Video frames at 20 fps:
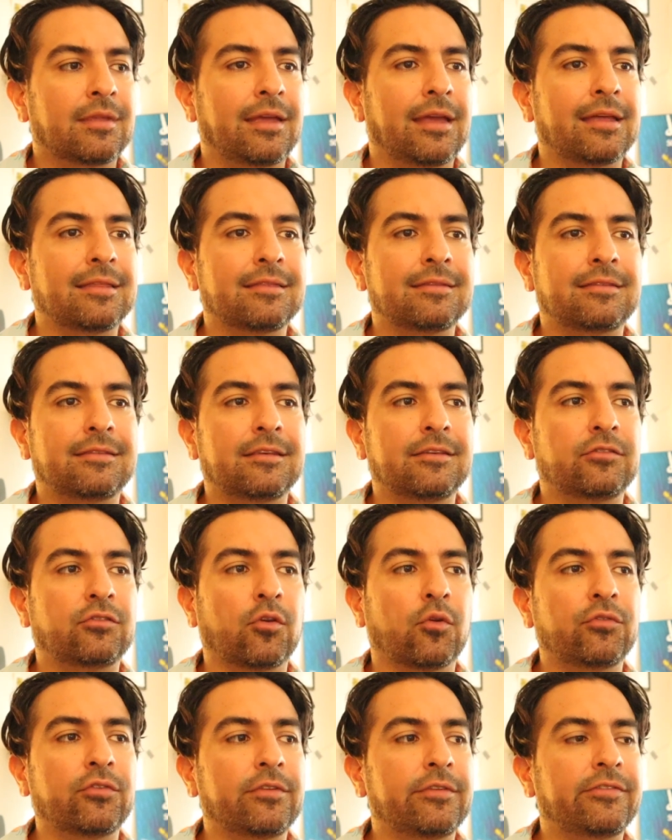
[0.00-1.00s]
And these
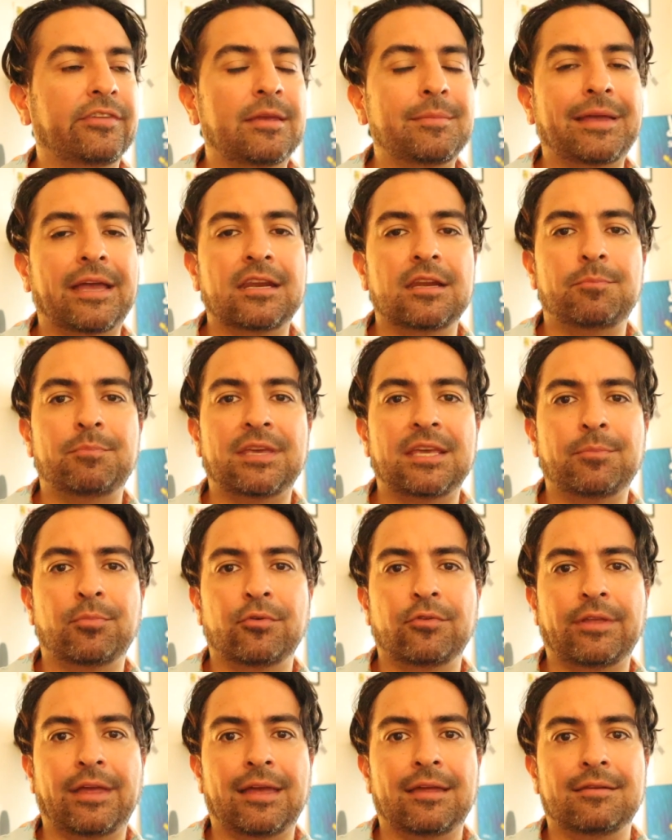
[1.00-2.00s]
those are the same kind of
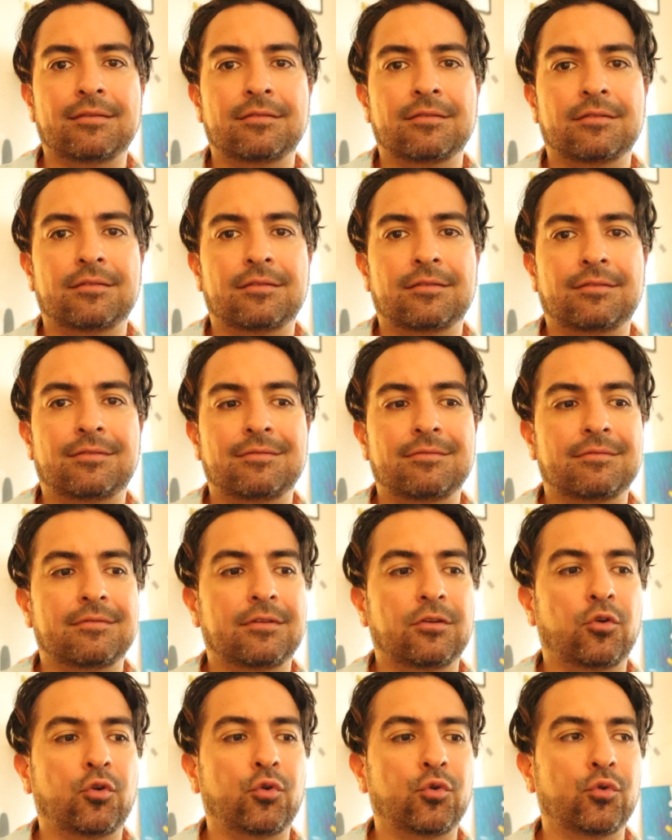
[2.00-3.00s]
people that
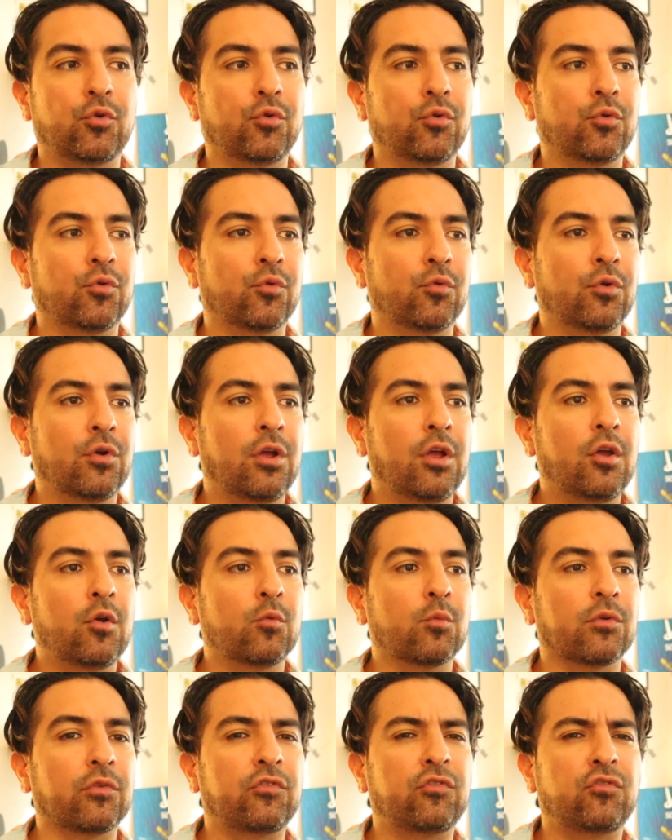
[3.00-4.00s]
who
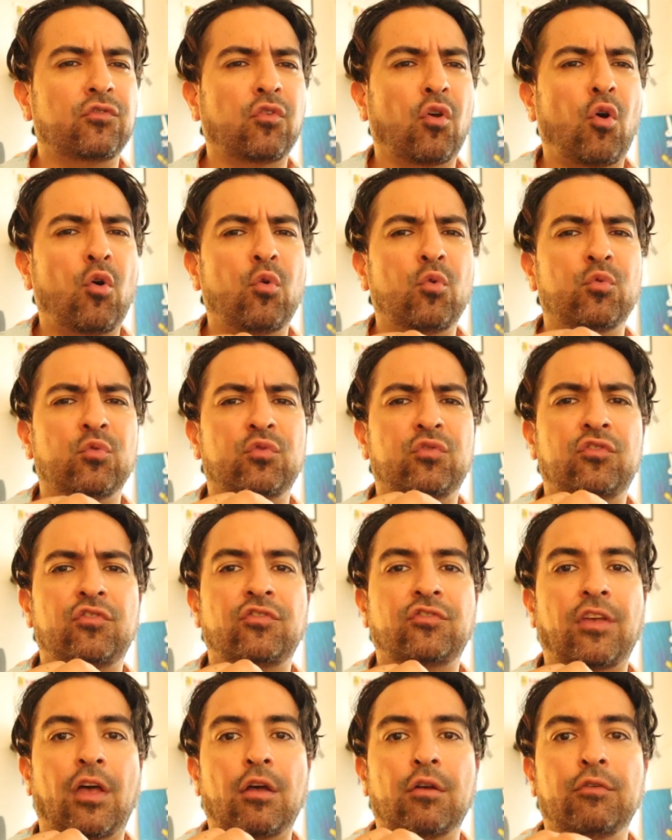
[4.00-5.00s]
were so
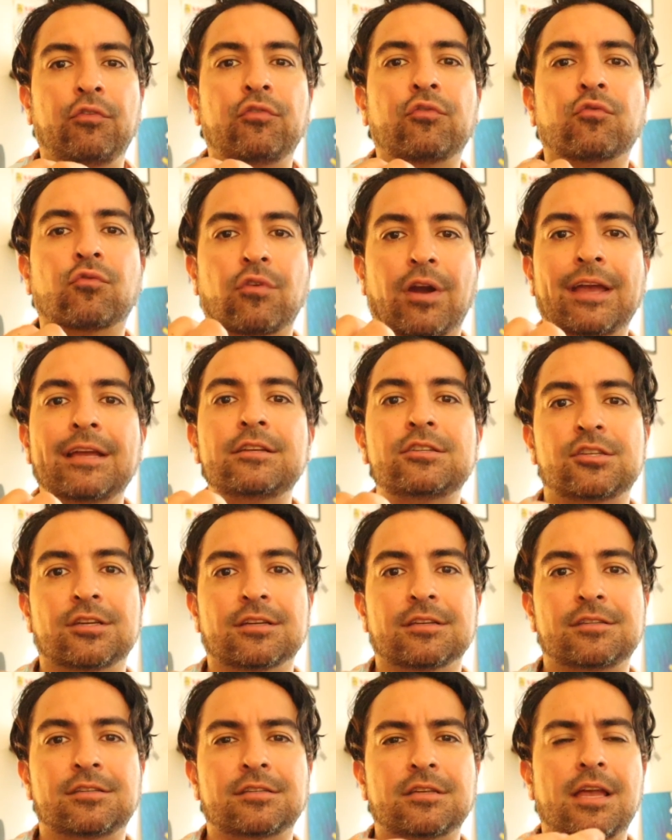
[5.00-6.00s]

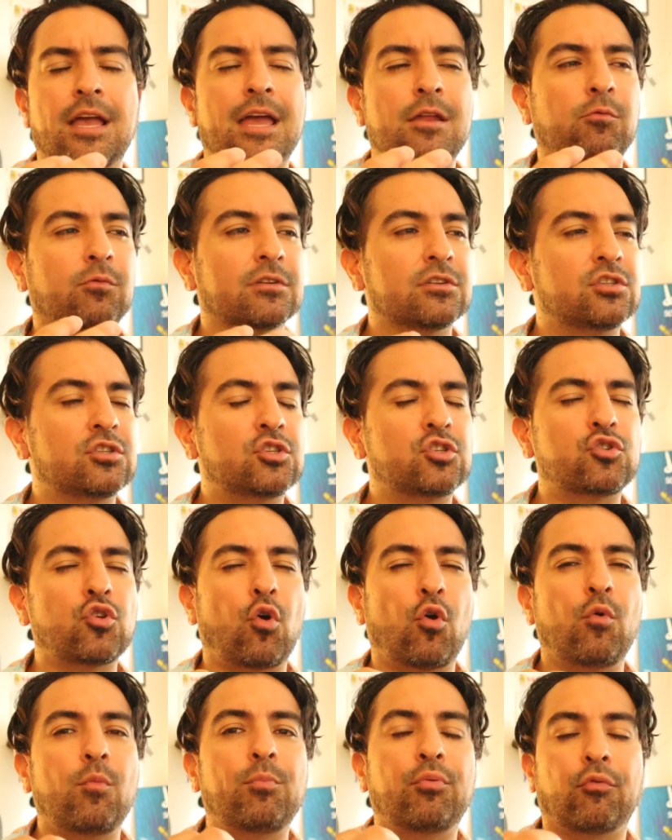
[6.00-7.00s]
self-righteous and were
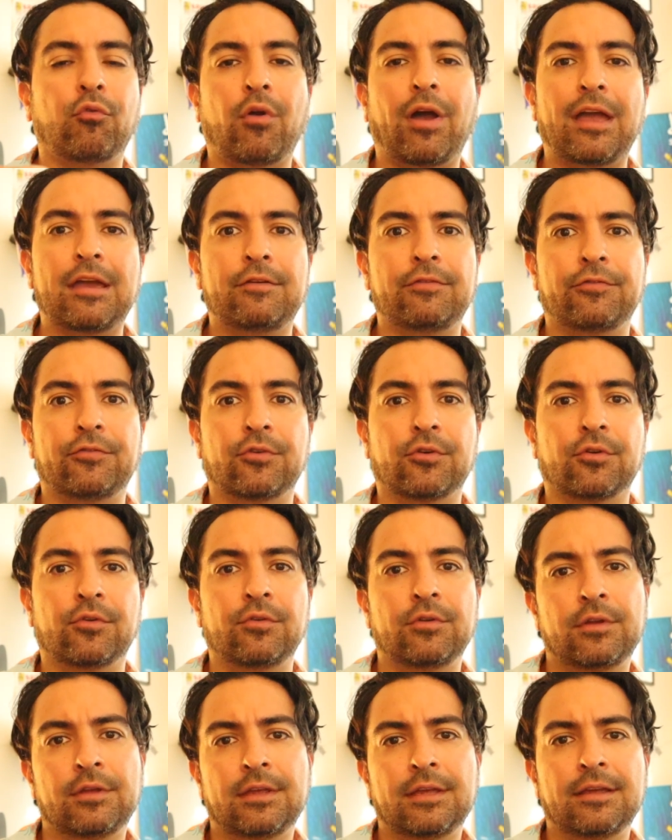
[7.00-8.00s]
so
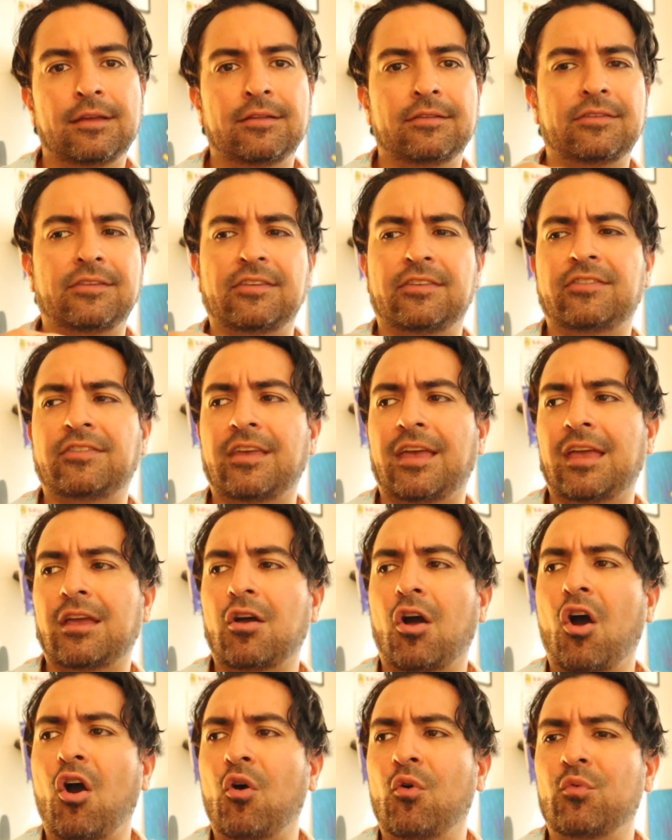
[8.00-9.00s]
prideful to say,
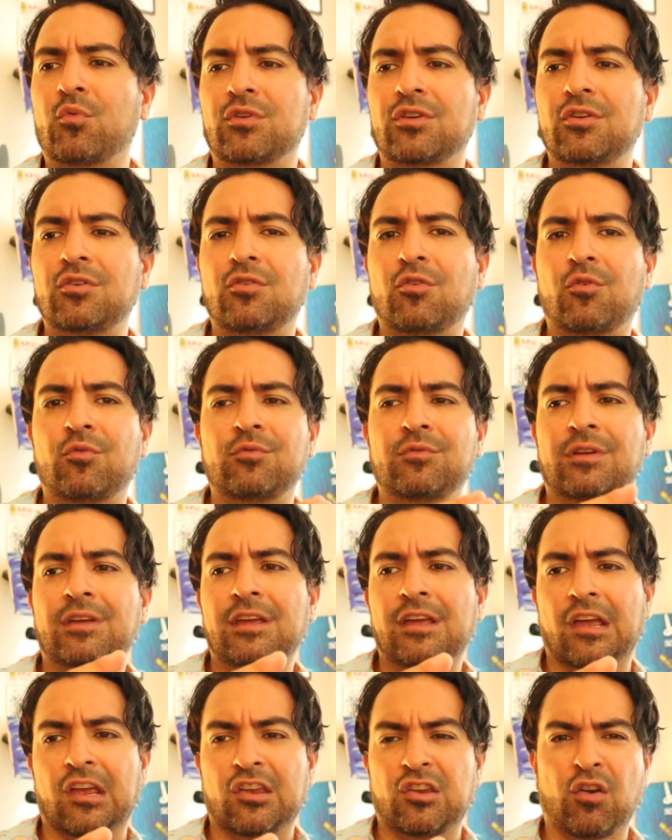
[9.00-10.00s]
"Oh, you don't
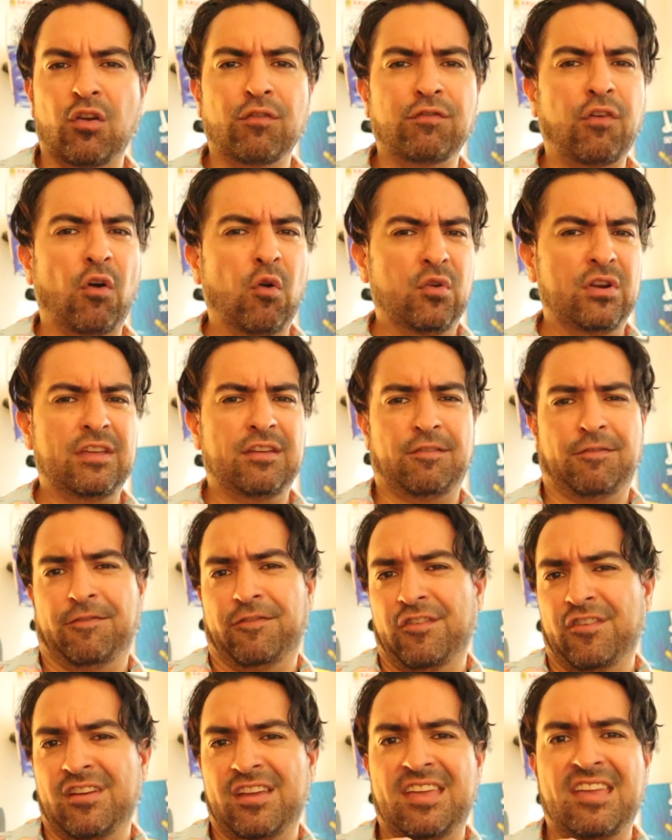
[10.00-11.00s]
you're voting
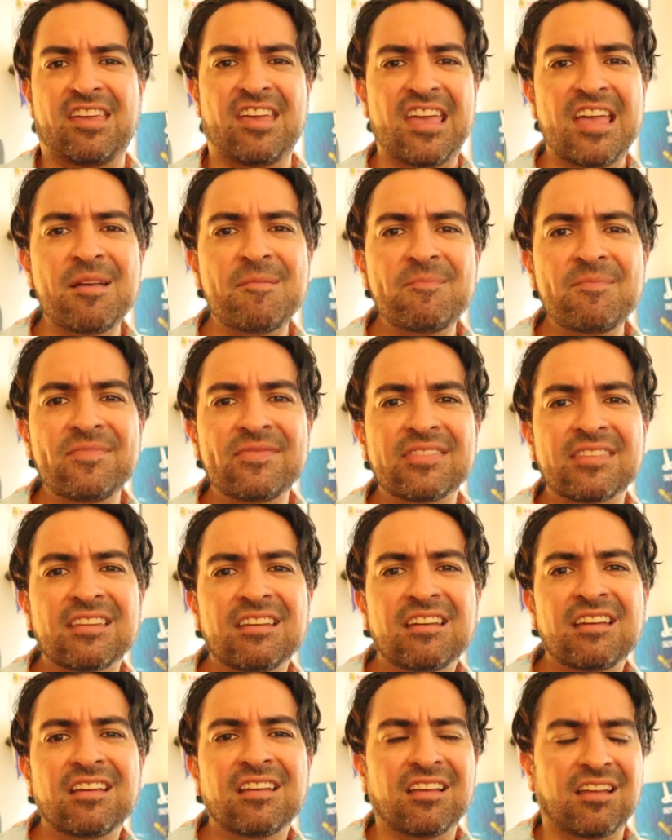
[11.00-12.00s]
for him?"
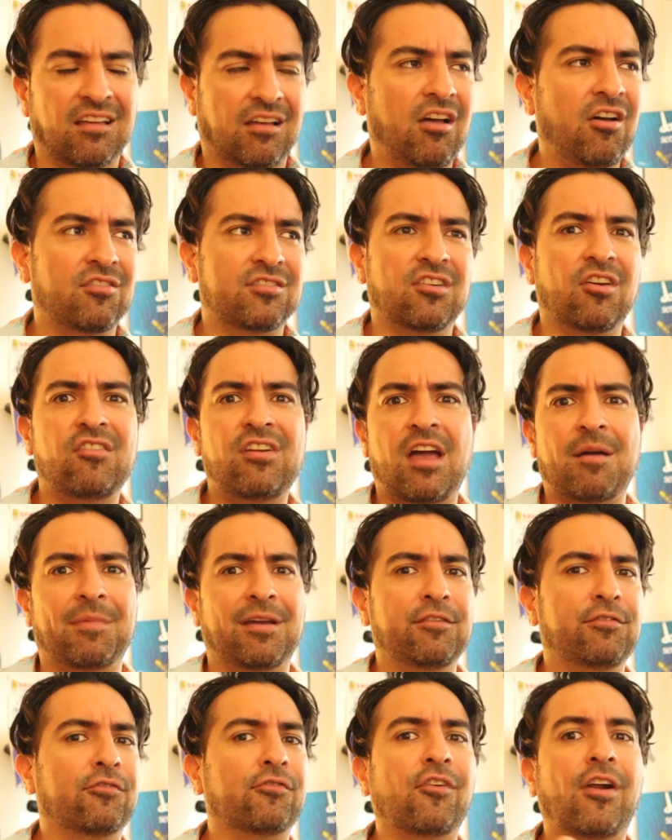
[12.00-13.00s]
oh, you're not
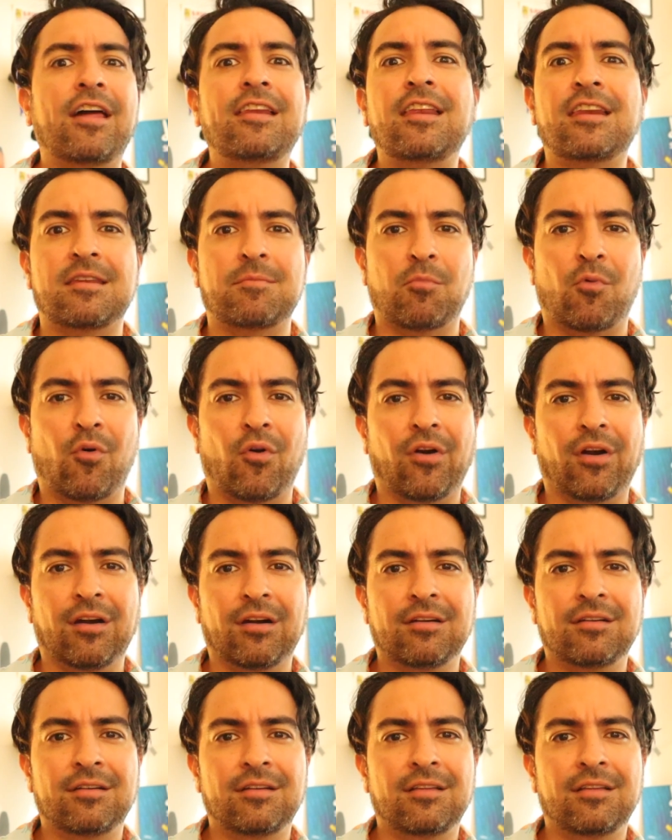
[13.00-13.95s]
my friend anymore.